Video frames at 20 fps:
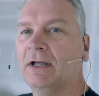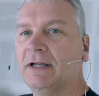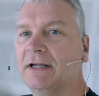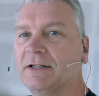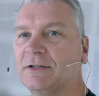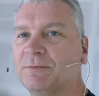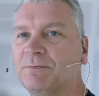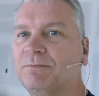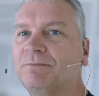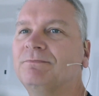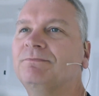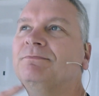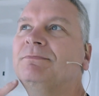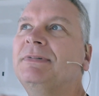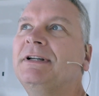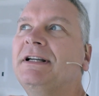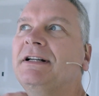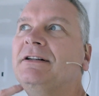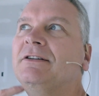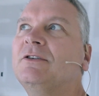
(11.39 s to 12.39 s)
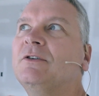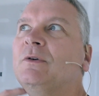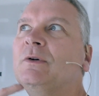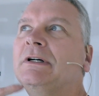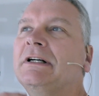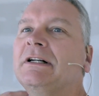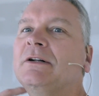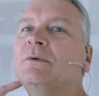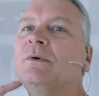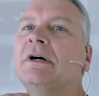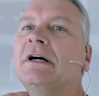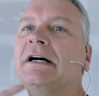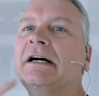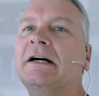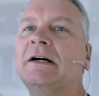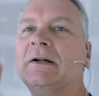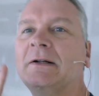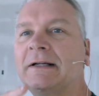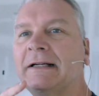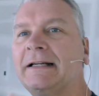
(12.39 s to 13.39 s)
It's been quite a
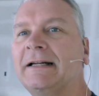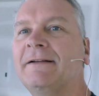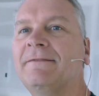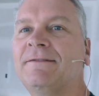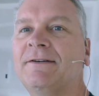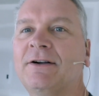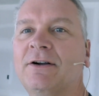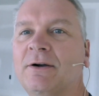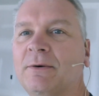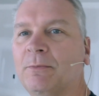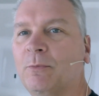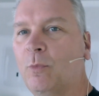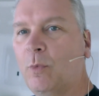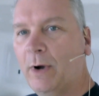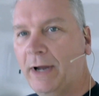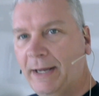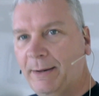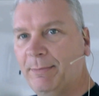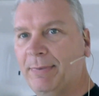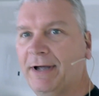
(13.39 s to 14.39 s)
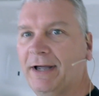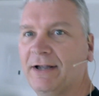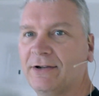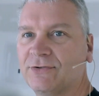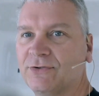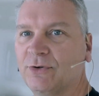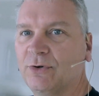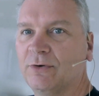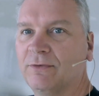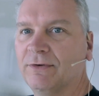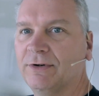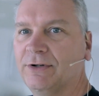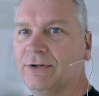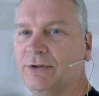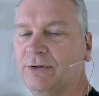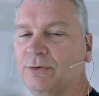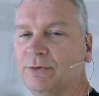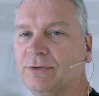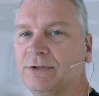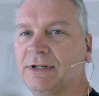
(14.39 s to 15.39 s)
while and I figure I'm way past
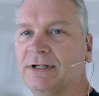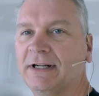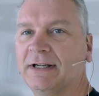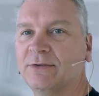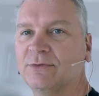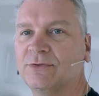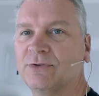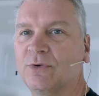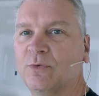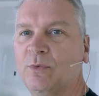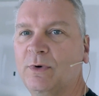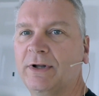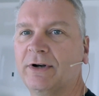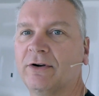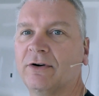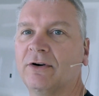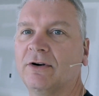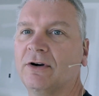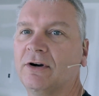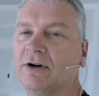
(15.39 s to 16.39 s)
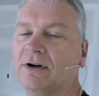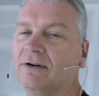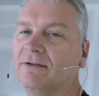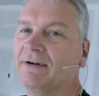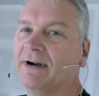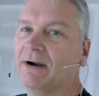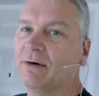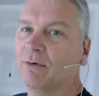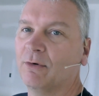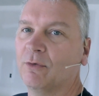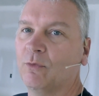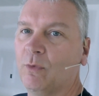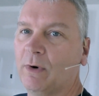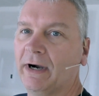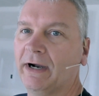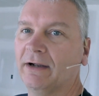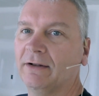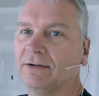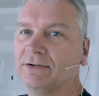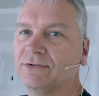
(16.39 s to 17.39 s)
overdue to announce the winner of our
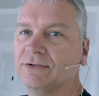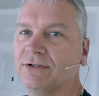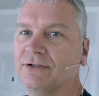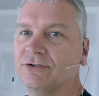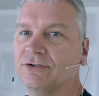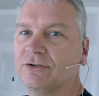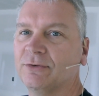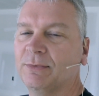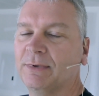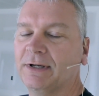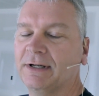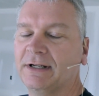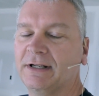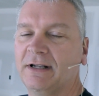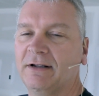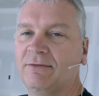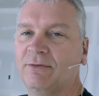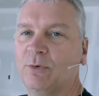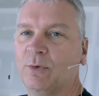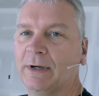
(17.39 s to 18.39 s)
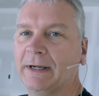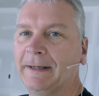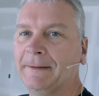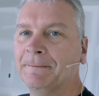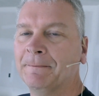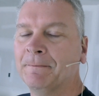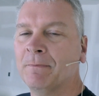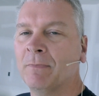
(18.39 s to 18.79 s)
wireless instrument giveaway.